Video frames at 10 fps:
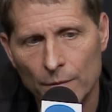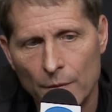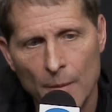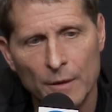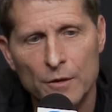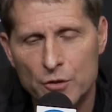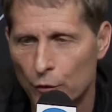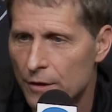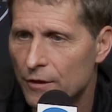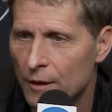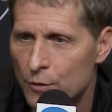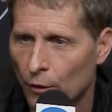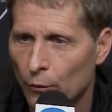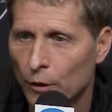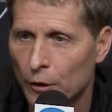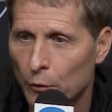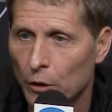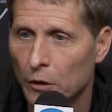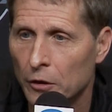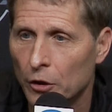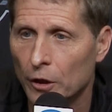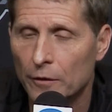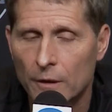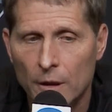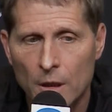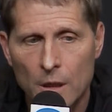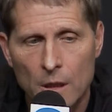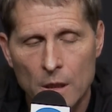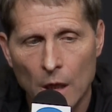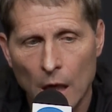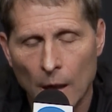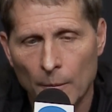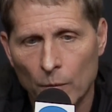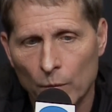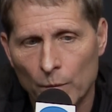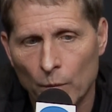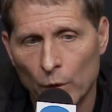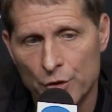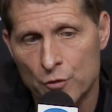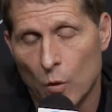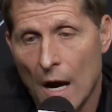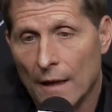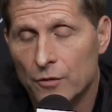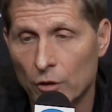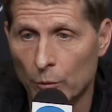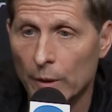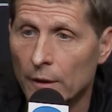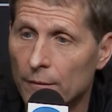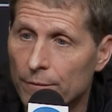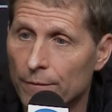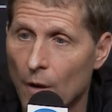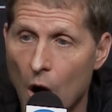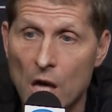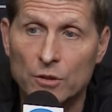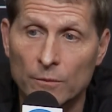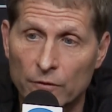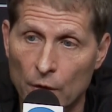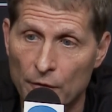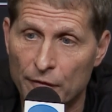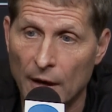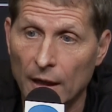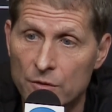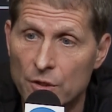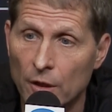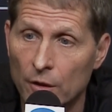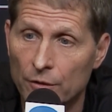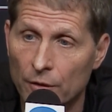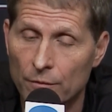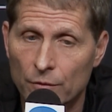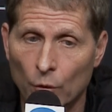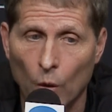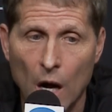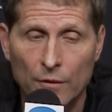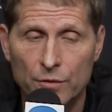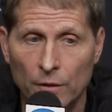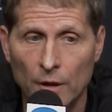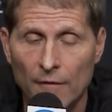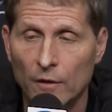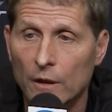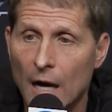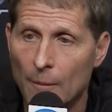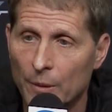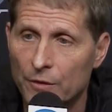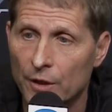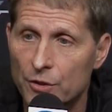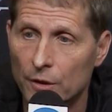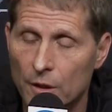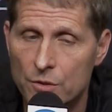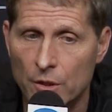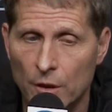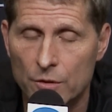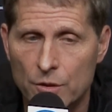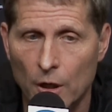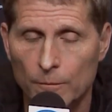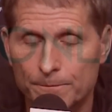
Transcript: I mean, these three teams are really, really good, um, which is why it's going to be awesome for the fans here to, to watch the level of competition that's here. So